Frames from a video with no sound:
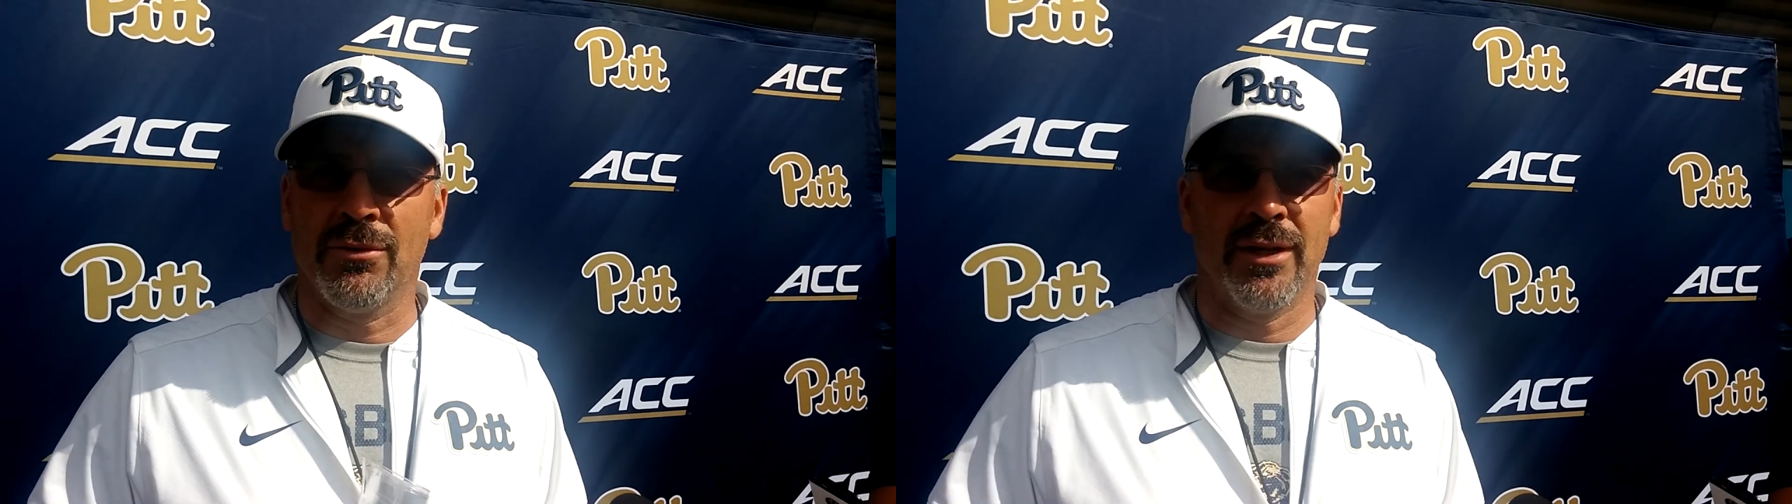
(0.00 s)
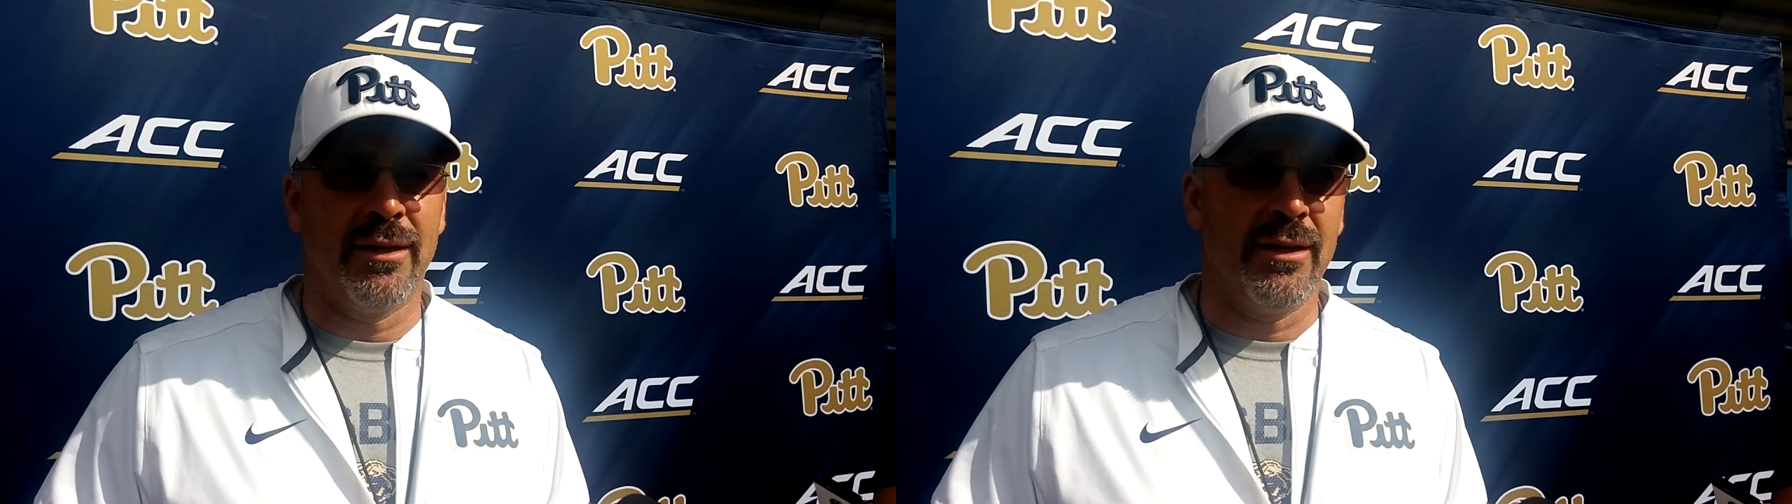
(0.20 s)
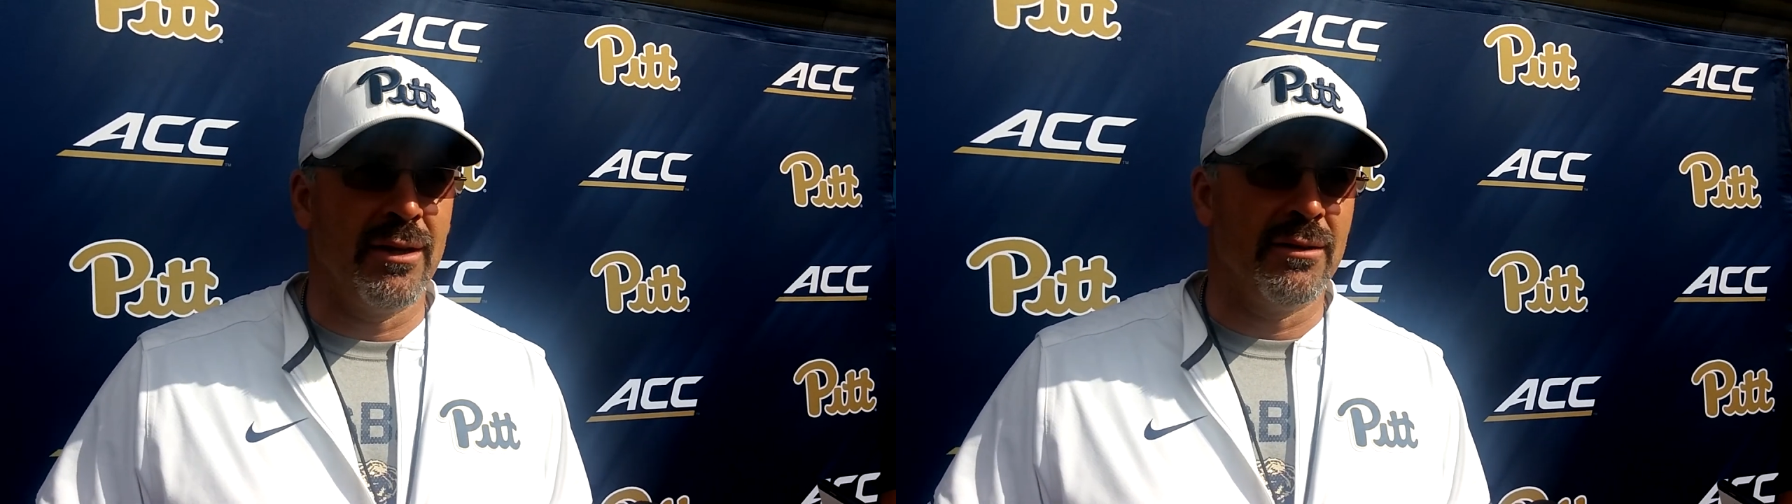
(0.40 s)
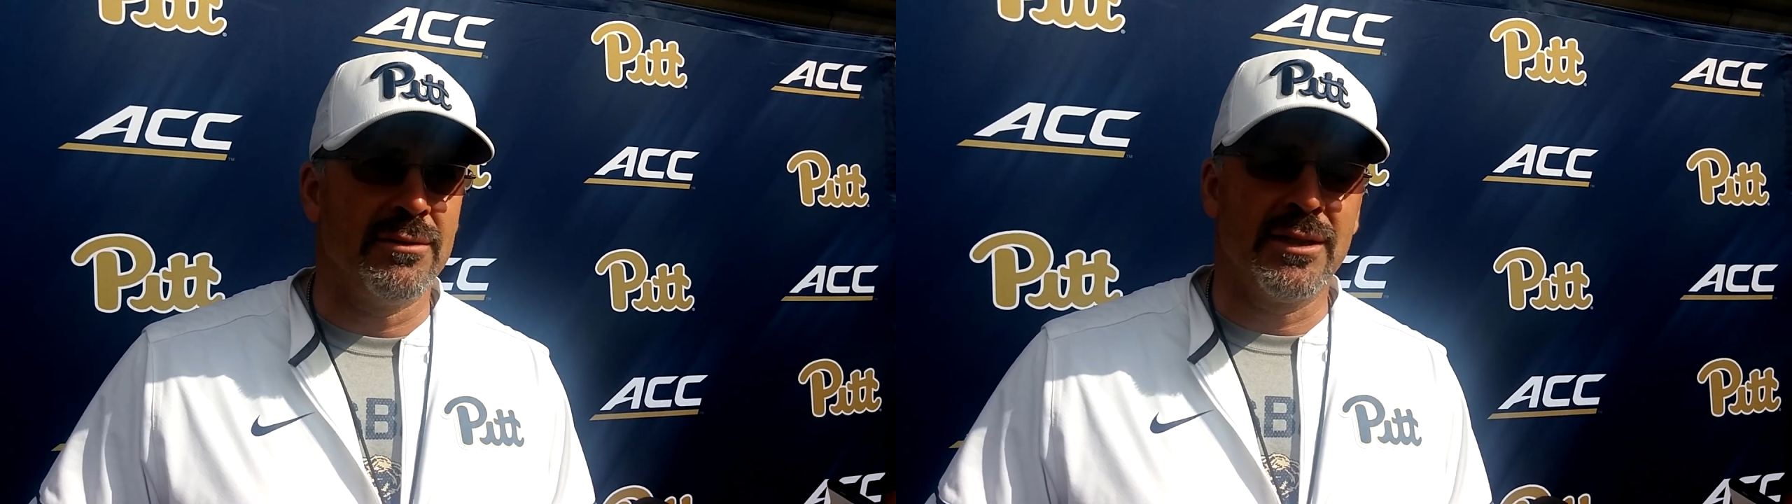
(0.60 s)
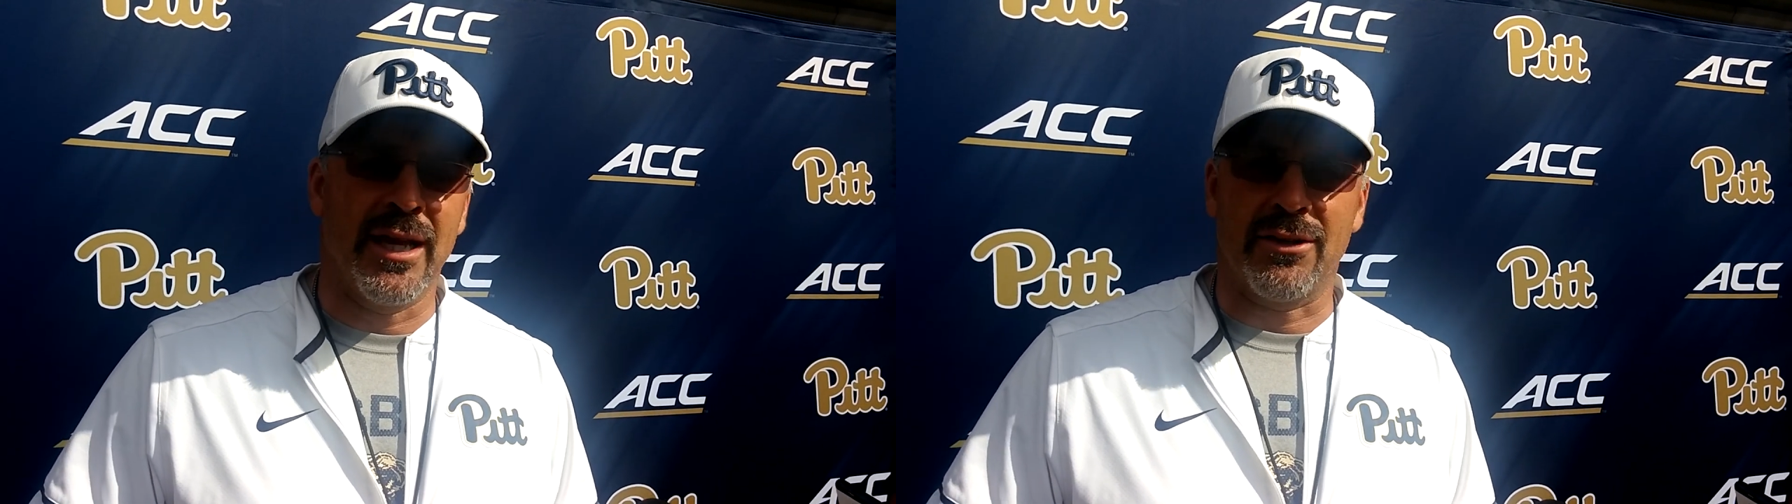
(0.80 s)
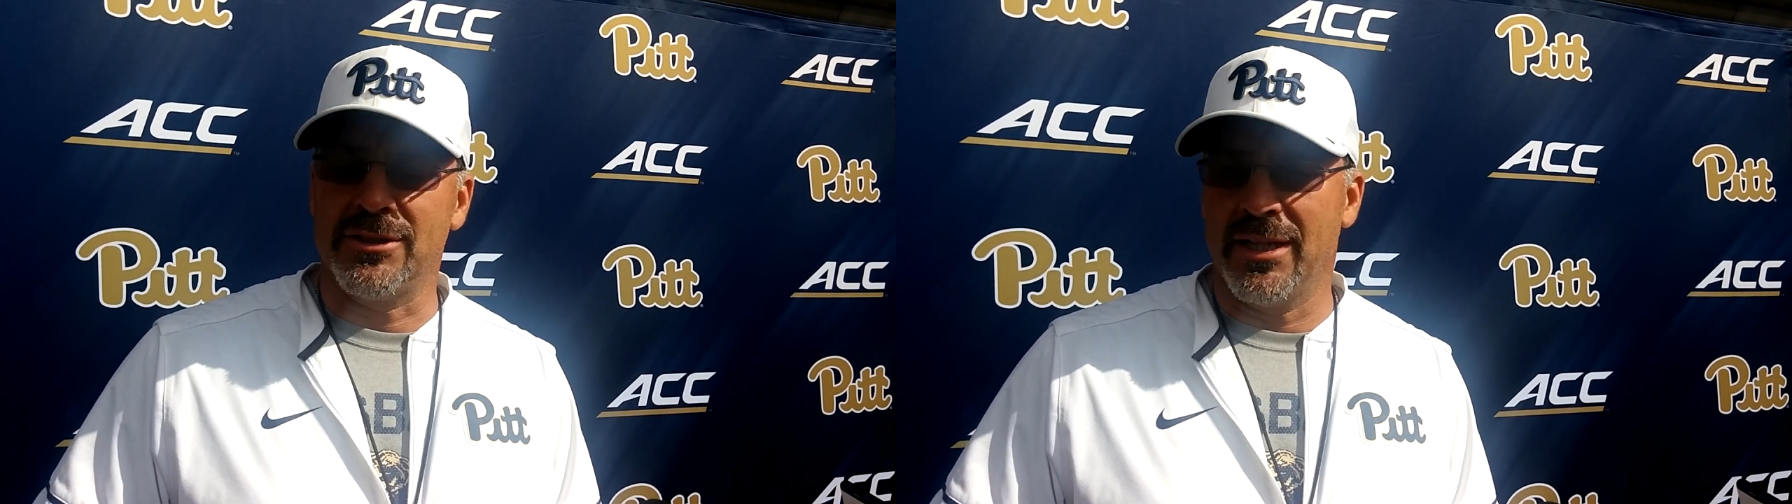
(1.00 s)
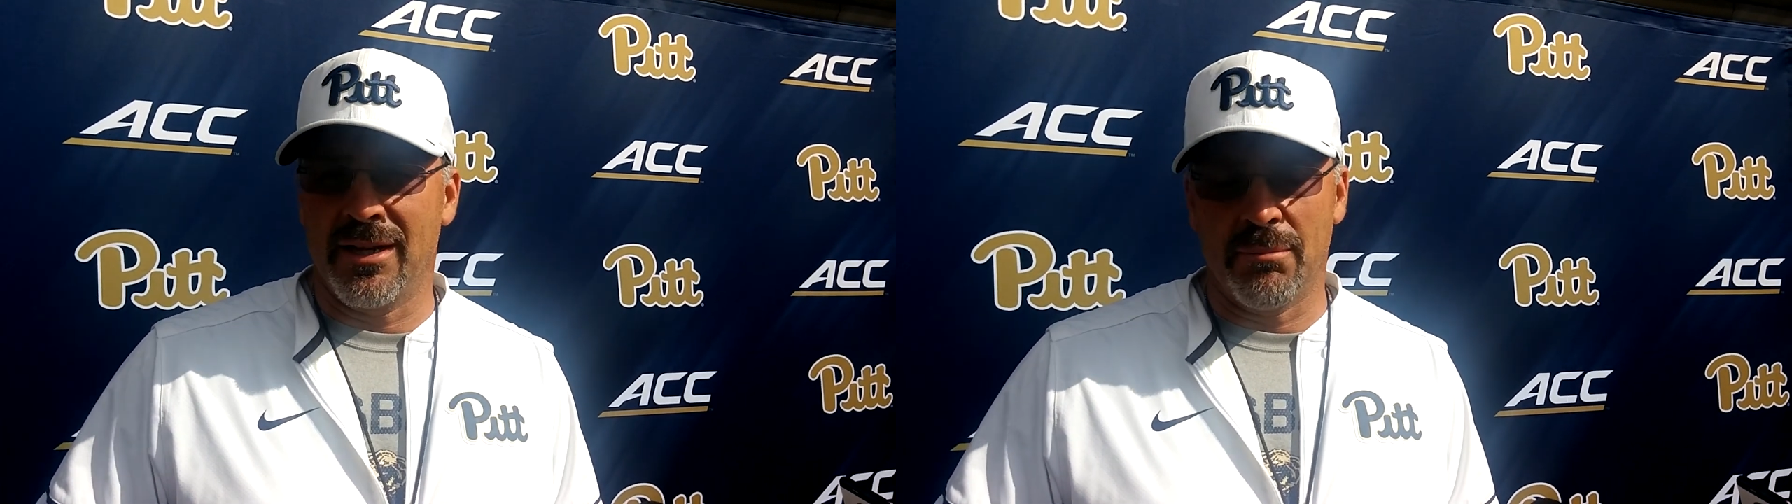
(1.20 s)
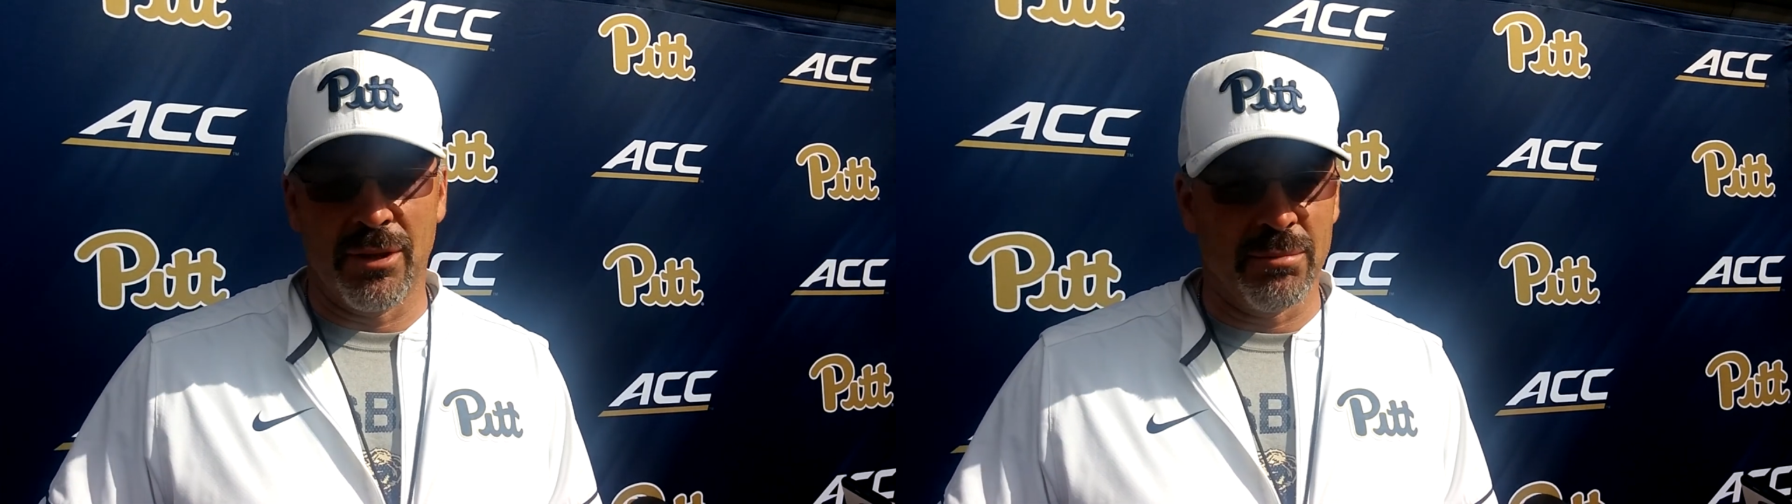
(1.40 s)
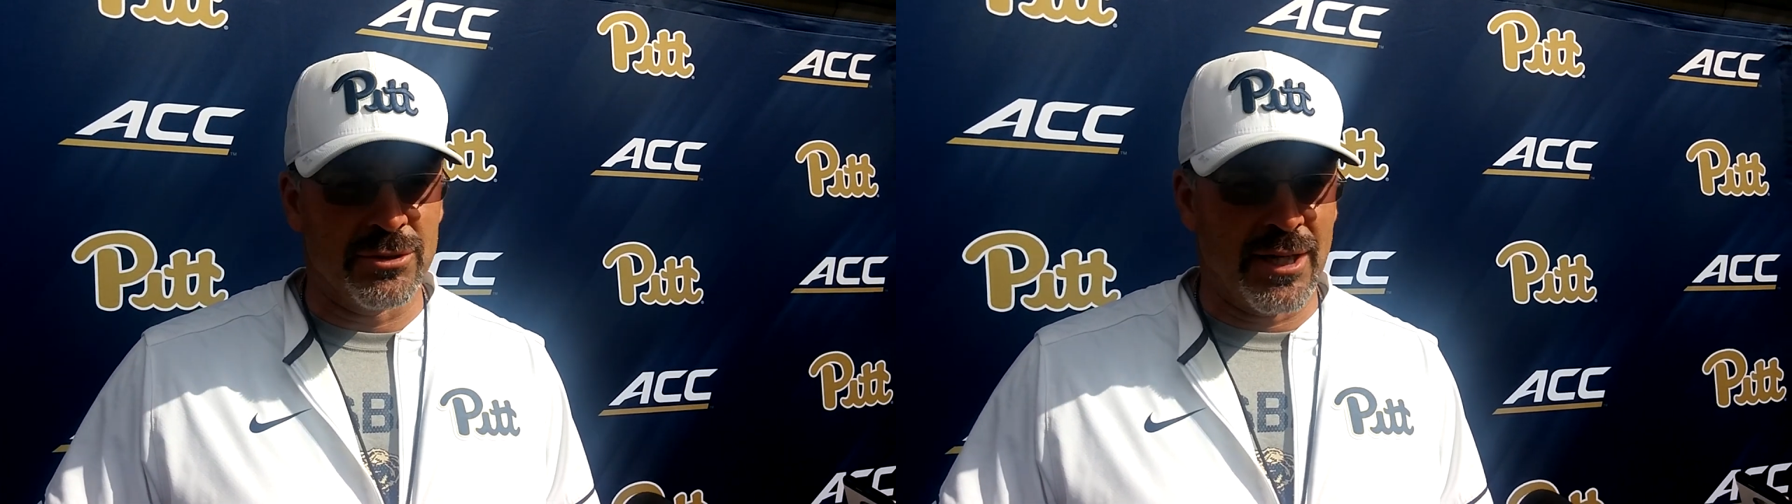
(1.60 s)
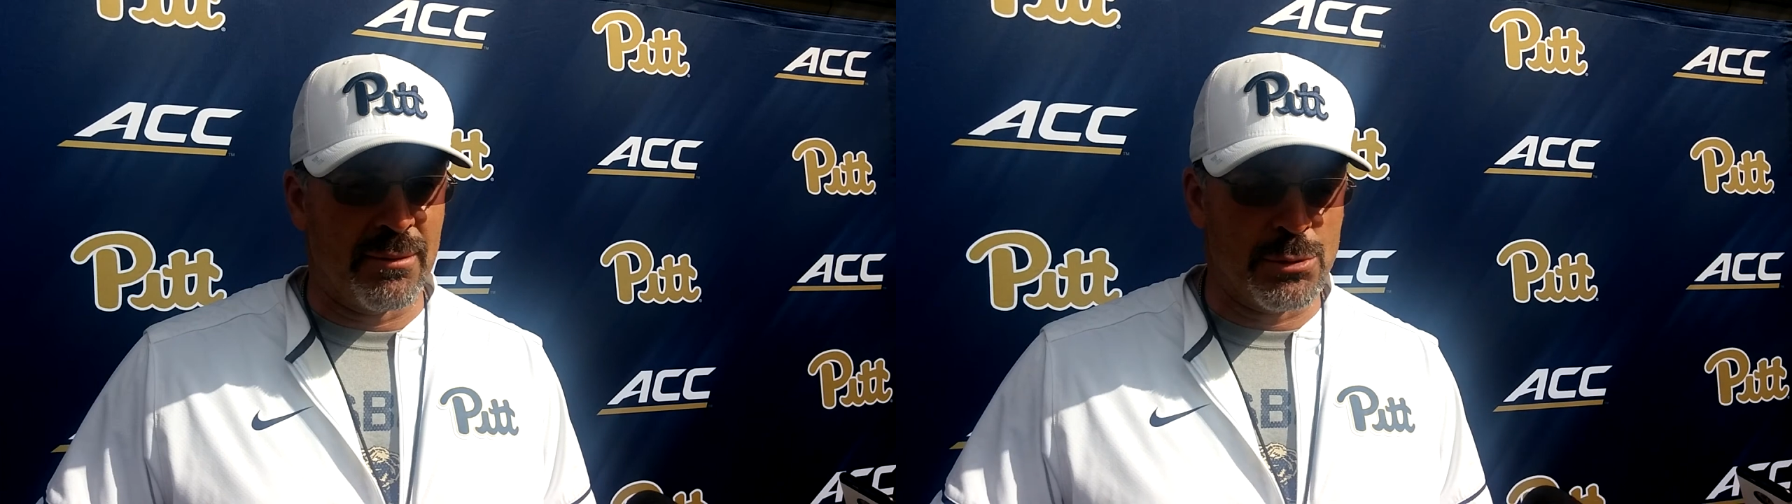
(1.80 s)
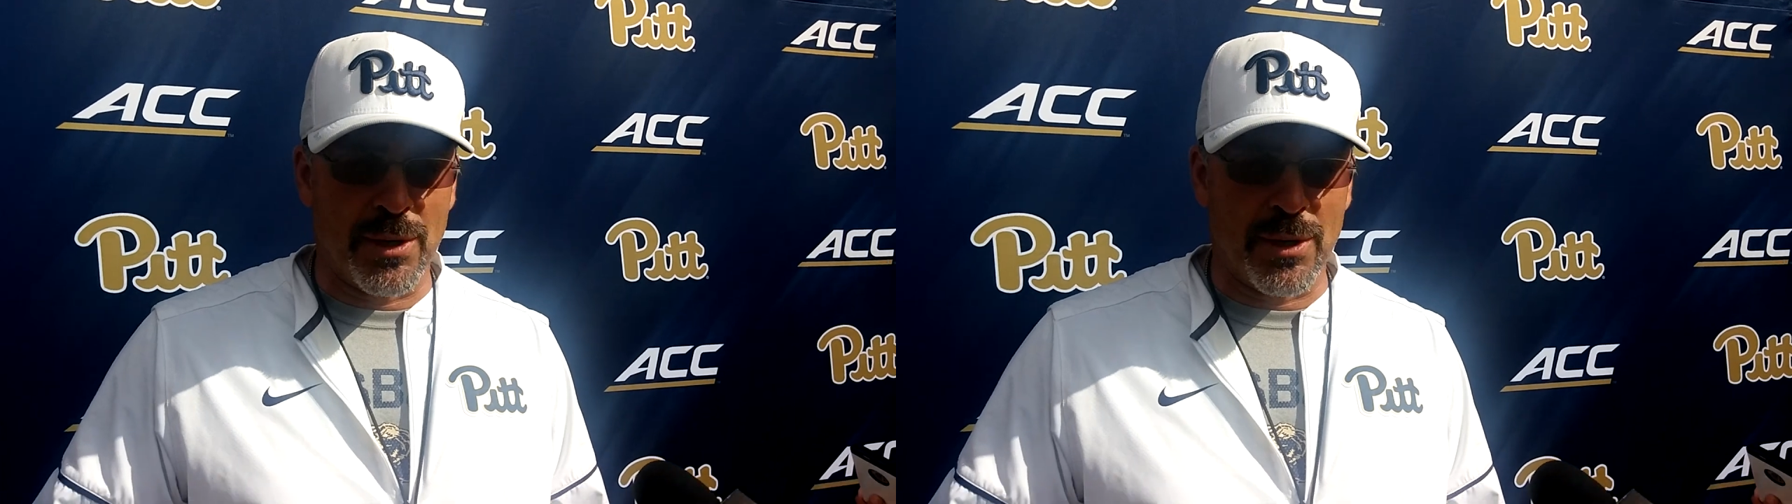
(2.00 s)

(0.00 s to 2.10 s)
Really, kickers did an unbelievable job.